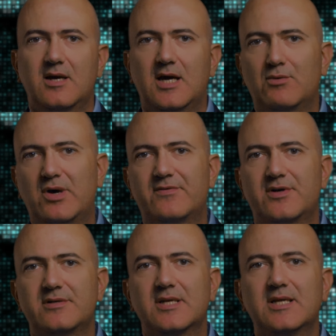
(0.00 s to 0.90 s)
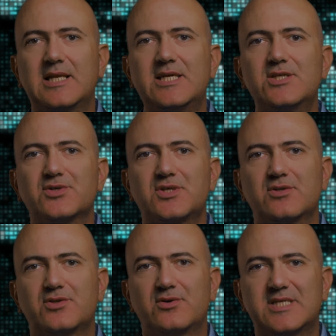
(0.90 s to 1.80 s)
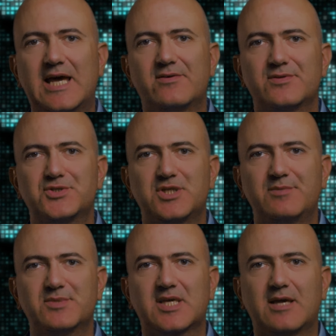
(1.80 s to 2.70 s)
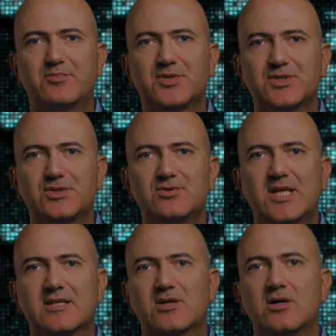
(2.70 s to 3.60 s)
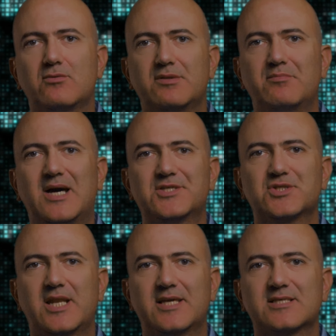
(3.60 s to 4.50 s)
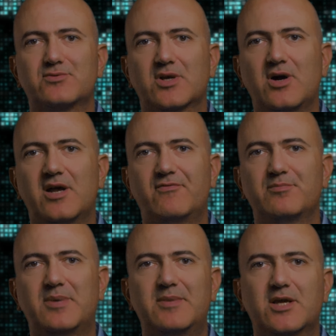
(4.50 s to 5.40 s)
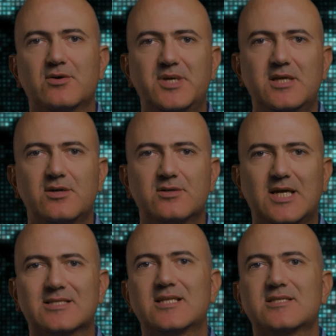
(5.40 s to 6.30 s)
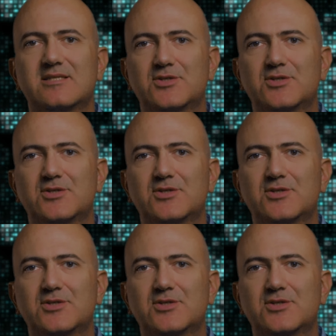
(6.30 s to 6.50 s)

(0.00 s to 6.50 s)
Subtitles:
However, leaders in authoritarian regimes can pursue that goal with much less regard for public opinion, at least in the